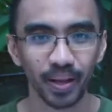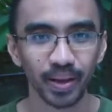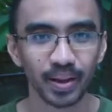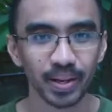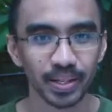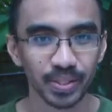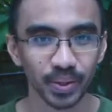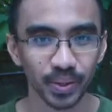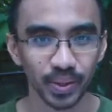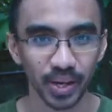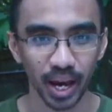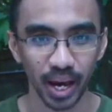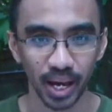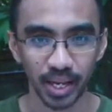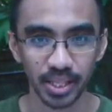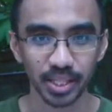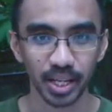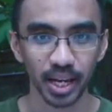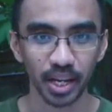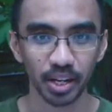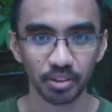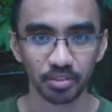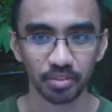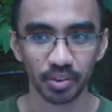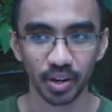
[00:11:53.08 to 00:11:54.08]
so yeah, it's
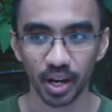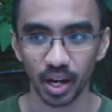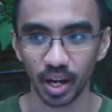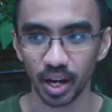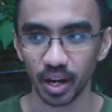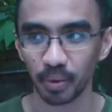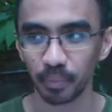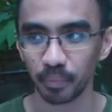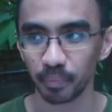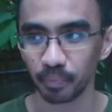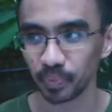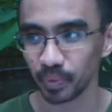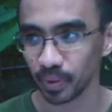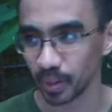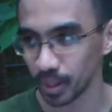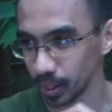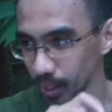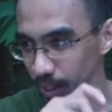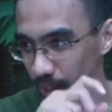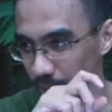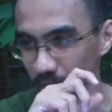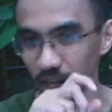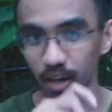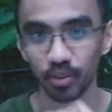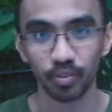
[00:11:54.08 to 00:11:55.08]
kind of
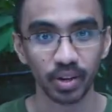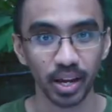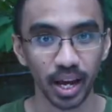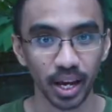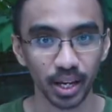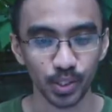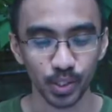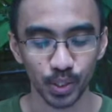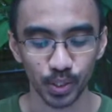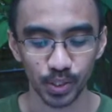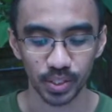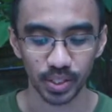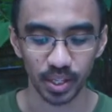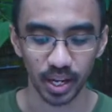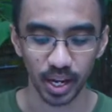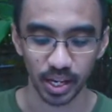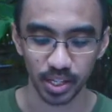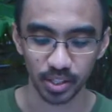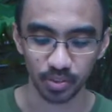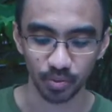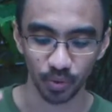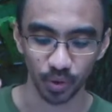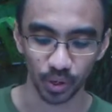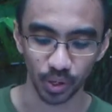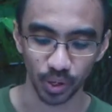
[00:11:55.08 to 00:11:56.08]
an exercise
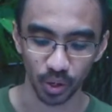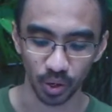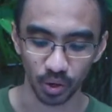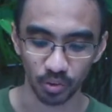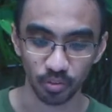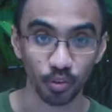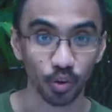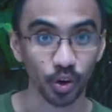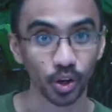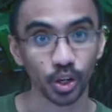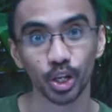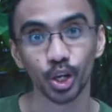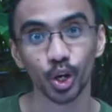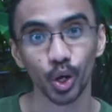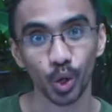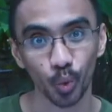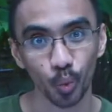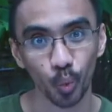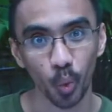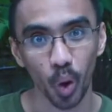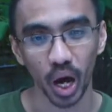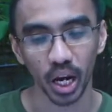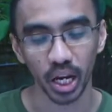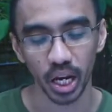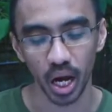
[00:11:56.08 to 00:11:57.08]
for your
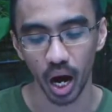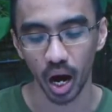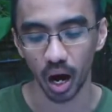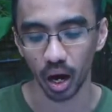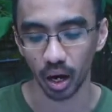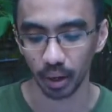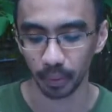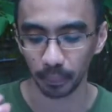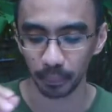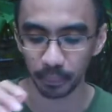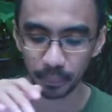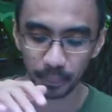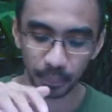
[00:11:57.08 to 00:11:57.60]
one arm.